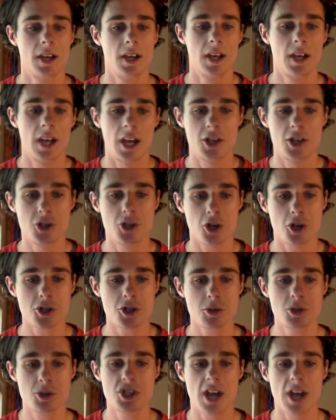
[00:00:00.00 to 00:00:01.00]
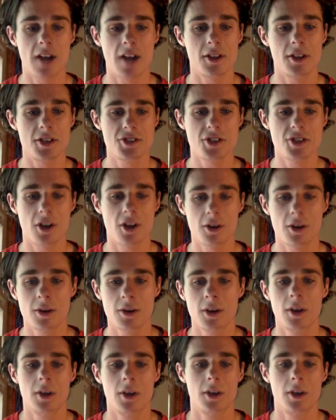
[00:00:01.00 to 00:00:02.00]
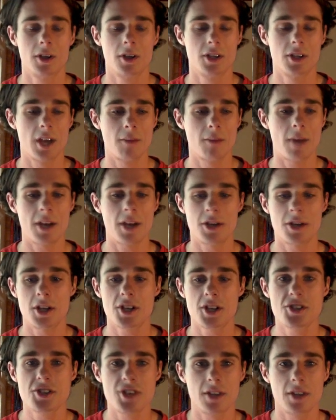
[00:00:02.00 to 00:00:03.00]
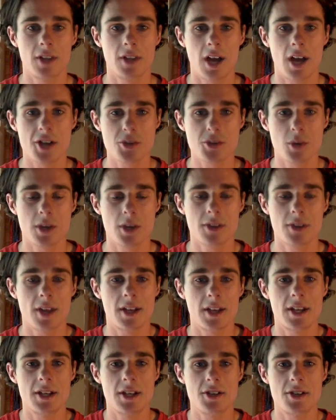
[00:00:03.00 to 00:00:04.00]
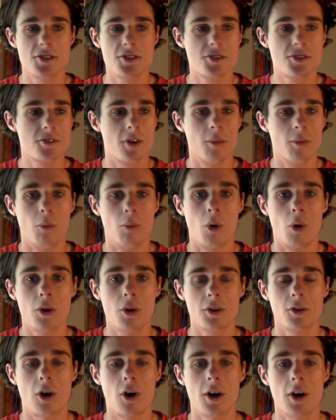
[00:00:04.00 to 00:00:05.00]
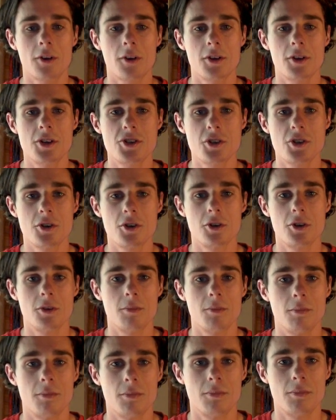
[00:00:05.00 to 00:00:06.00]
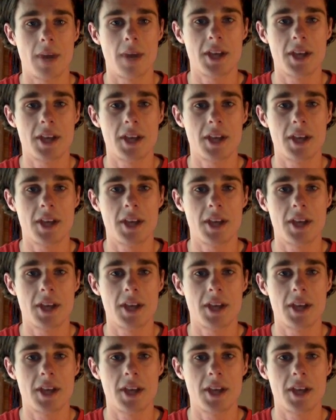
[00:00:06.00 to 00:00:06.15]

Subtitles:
And Josh Rashali, so yeah, Matty Nix said last week that he's more than likely to make